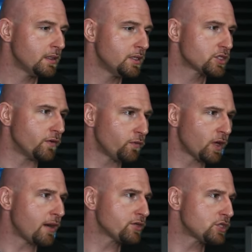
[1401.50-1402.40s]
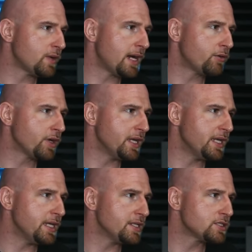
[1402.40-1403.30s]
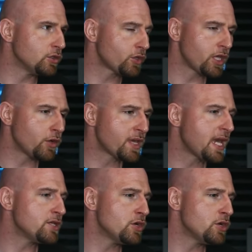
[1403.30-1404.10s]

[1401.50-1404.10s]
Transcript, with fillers: So 4 hour and 2 hour is looking okay.